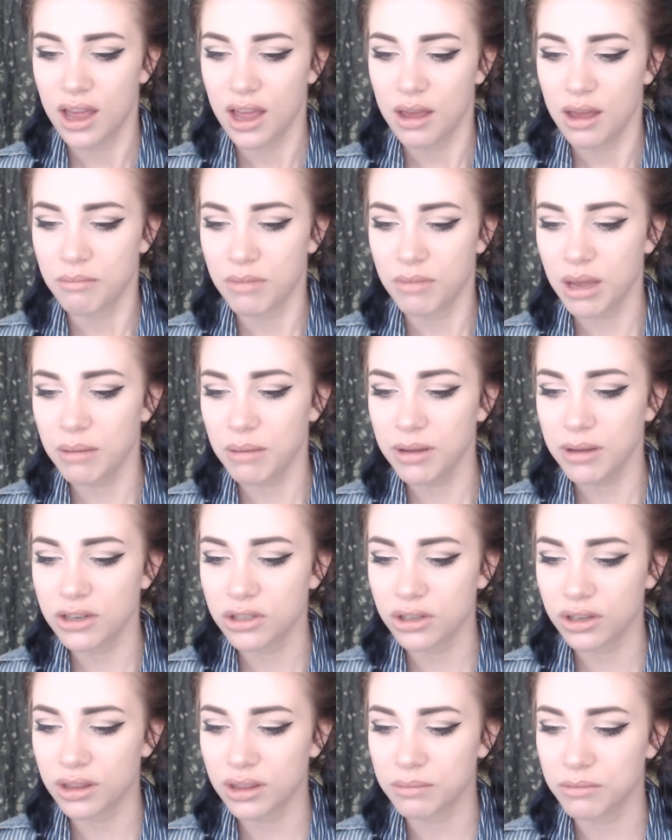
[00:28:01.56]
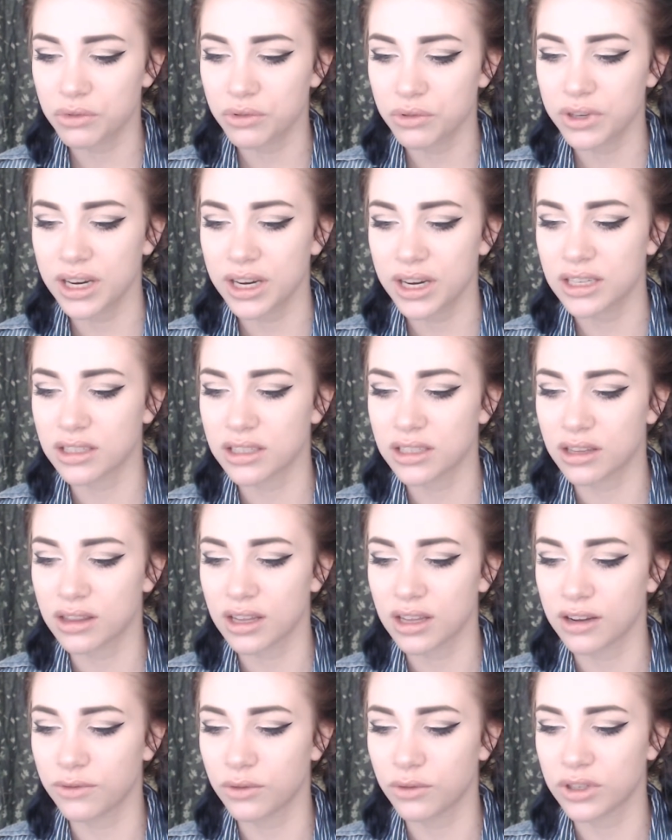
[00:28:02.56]
Maybe it took them 3 days to
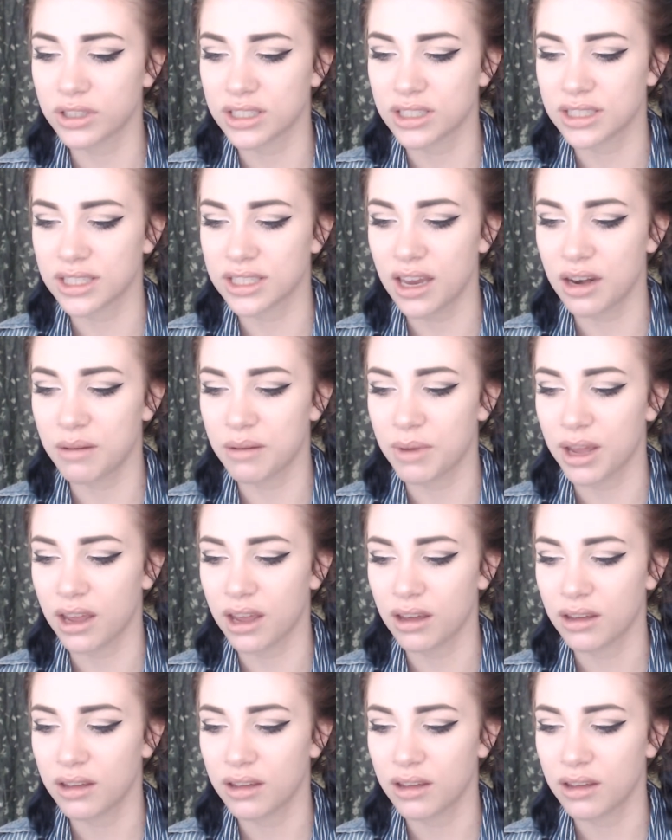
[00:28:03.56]
think of what to say to me.